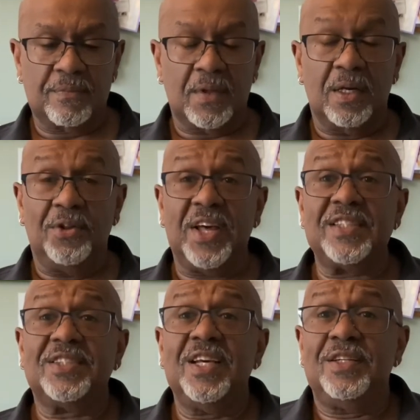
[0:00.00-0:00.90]
Well, that's
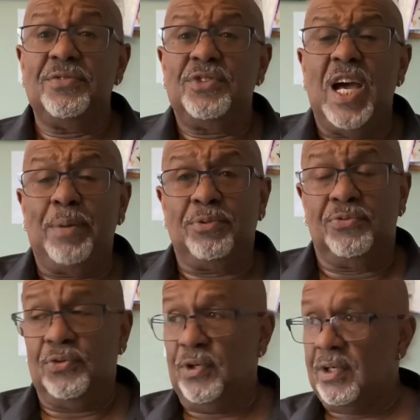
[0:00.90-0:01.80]
the end of chapter
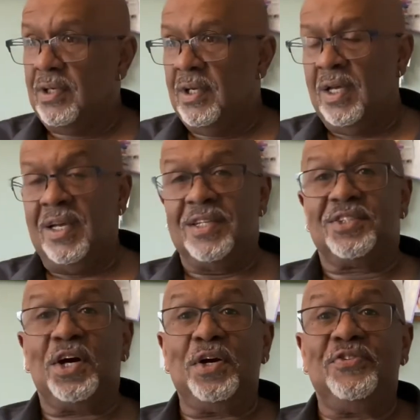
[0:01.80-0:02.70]
4.
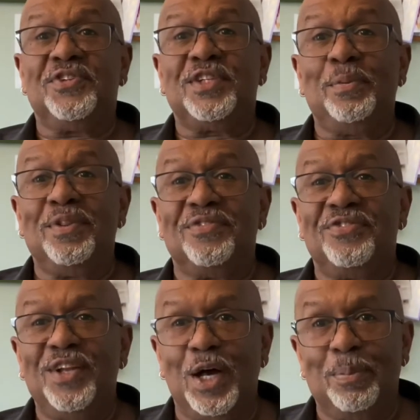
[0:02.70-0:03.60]
Sorry for some of the
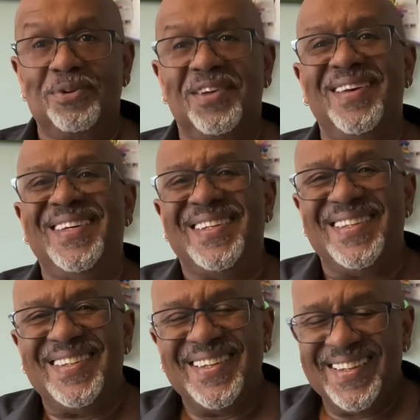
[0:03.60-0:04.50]
flubs.
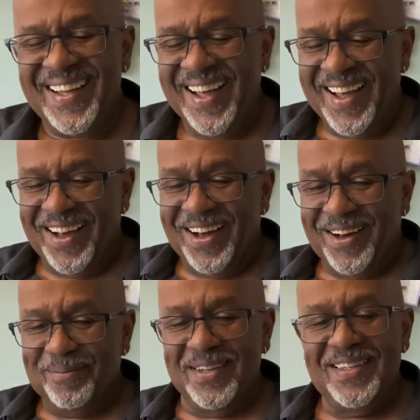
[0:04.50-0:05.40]

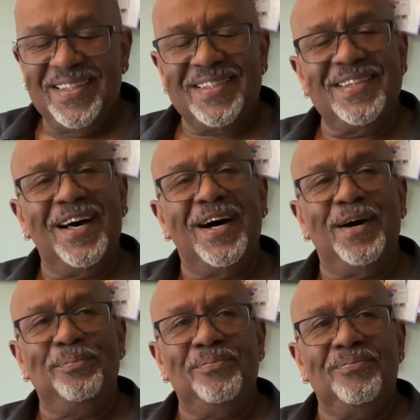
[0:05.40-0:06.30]
But listen,
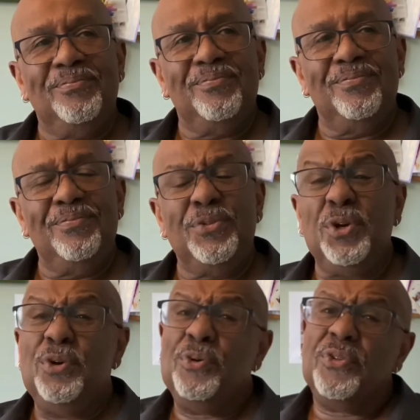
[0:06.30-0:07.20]
do
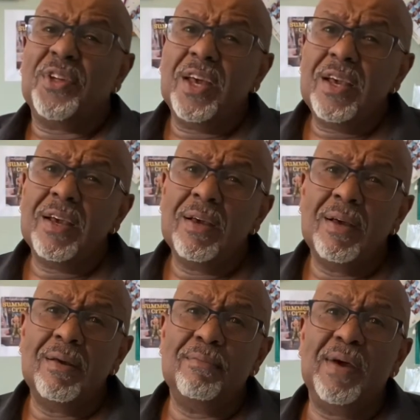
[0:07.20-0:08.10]
you think
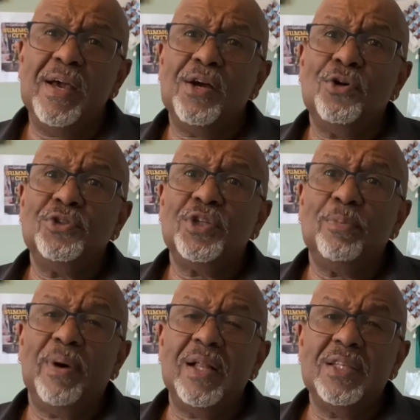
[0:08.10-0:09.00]
Mango should
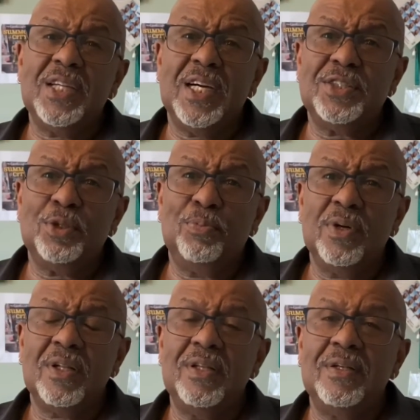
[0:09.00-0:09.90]
apologize to
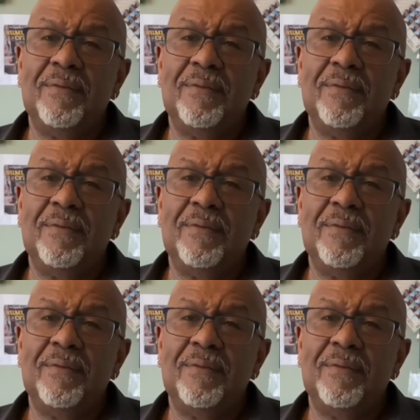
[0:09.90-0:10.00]
Brooklyn?